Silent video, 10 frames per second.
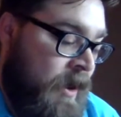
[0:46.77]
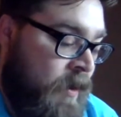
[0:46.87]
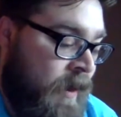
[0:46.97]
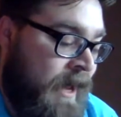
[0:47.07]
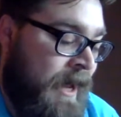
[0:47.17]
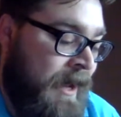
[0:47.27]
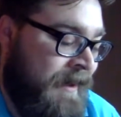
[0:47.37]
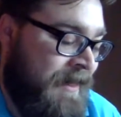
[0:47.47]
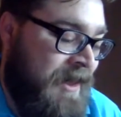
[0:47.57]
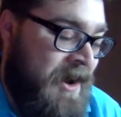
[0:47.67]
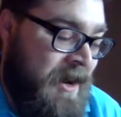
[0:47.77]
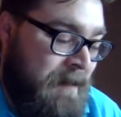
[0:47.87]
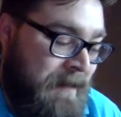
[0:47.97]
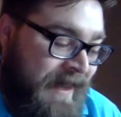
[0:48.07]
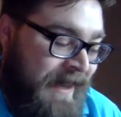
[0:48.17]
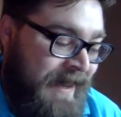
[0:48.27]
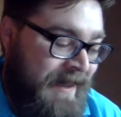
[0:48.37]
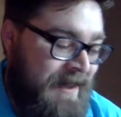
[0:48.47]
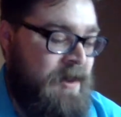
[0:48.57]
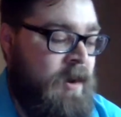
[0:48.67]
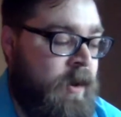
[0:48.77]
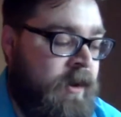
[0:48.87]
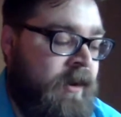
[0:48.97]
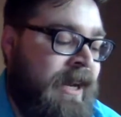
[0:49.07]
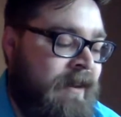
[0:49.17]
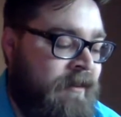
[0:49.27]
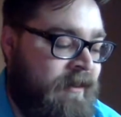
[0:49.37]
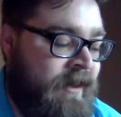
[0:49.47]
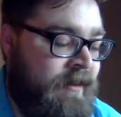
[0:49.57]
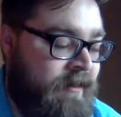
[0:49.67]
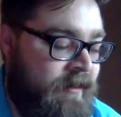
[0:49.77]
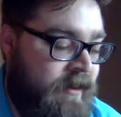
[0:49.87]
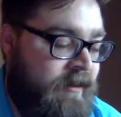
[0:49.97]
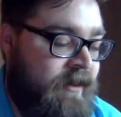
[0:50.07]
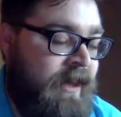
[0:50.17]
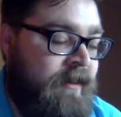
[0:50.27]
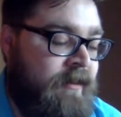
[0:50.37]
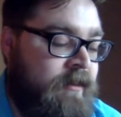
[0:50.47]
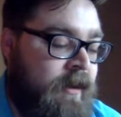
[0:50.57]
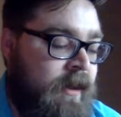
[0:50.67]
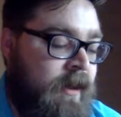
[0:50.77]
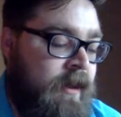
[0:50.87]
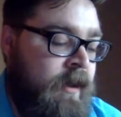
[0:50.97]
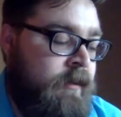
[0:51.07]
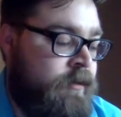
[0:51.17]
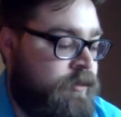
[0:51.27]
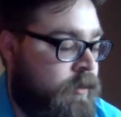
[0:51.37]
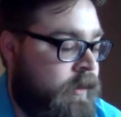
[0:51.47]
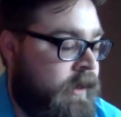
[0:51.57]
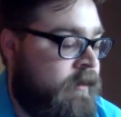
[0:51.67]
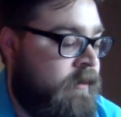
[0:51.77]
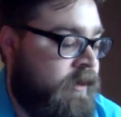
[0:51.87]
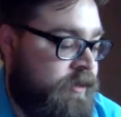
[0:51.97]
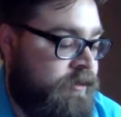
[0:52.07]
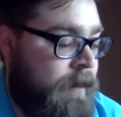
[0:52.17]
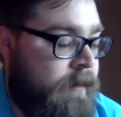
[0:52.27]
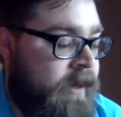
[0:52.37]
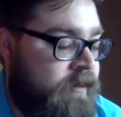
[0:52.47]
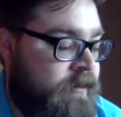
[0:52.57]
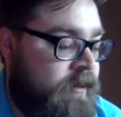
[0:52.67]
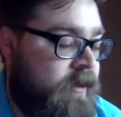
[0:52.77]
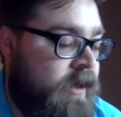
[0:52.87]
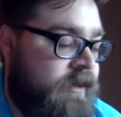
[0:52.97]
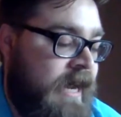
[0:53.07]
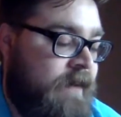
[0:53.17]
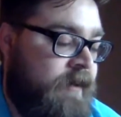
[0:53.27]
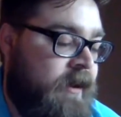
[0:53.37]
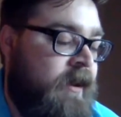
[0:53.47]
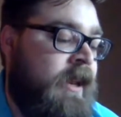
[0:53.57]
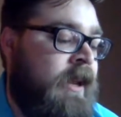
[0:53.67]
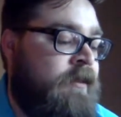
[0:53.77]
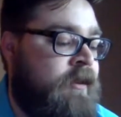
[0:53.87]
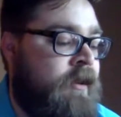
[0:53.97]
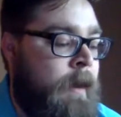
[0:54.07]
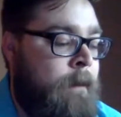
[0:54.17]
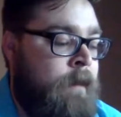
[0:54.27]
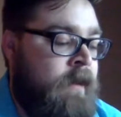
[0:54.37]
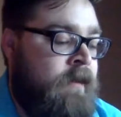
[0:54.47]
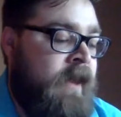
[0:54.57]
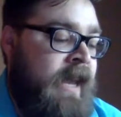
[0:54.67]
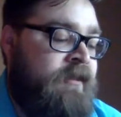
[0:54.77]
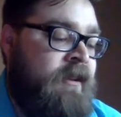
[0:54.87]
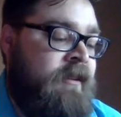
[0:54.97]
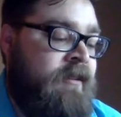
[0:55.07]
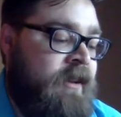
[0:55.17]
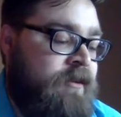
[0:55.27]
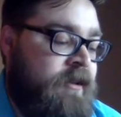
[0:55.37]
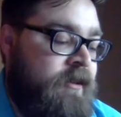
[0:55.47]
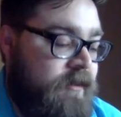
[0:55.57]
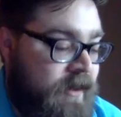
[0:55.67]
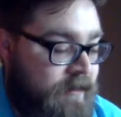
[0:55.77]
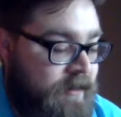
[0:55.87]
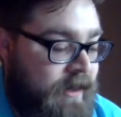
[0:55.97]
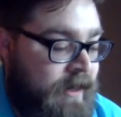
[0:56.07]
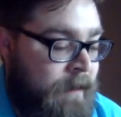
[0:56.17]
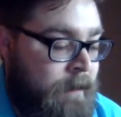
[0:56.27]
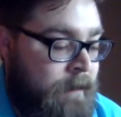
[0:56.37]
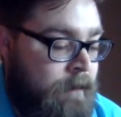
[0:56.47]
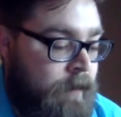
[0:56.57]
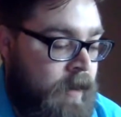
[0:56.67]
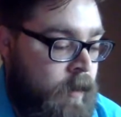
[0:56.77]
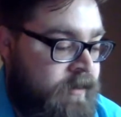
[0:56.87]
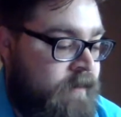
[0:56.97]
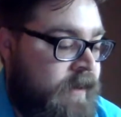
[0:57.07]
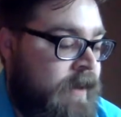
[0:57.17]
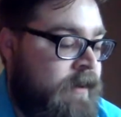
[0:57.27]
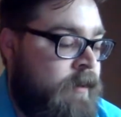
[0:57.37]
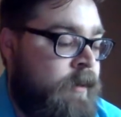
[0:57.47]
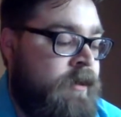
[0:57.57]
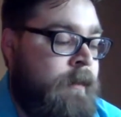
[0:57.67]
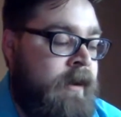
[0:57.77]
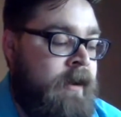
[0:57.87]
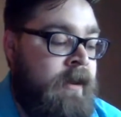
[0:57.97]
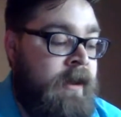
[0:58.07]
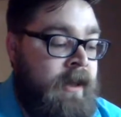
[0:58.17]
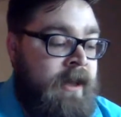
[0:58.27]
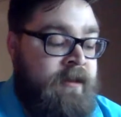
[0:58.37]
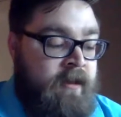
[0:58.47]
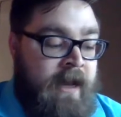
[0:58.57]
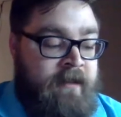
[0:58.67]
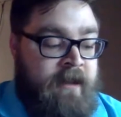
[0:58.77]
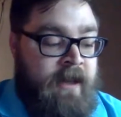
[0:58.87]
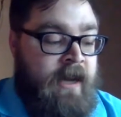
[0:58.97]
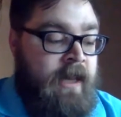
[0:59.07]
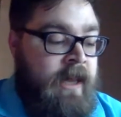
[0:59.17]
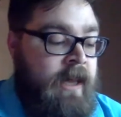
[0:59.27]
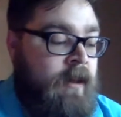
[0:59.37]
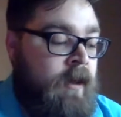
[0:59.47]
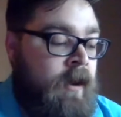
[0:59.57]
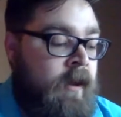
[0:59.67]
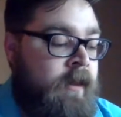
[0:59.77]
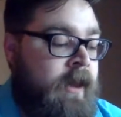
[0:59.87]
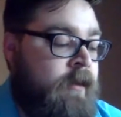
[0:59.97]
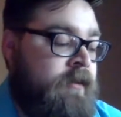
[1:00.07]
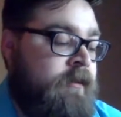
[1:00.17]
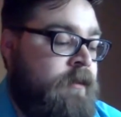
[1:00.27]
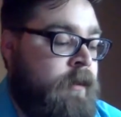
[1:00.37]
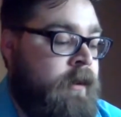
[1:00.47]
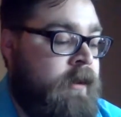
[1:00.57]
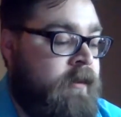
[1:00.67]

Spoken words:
Huanglongbing or greening disease. The disease destroyed citrus operations across Africa and Asia. The Asian citrus syphilid wasn't found in North America until 1998 on the coast of Florida,